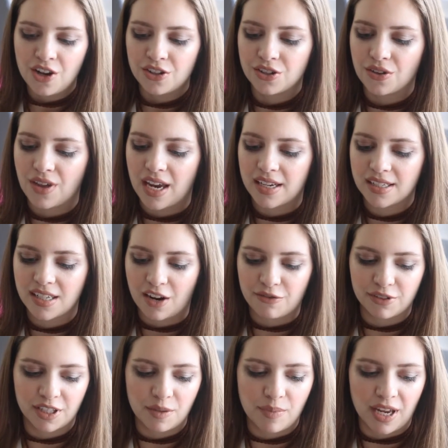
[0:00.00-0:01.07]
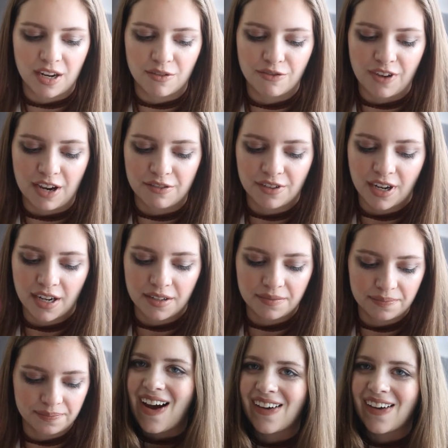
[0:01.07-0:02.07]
So that has definitely been a favorite.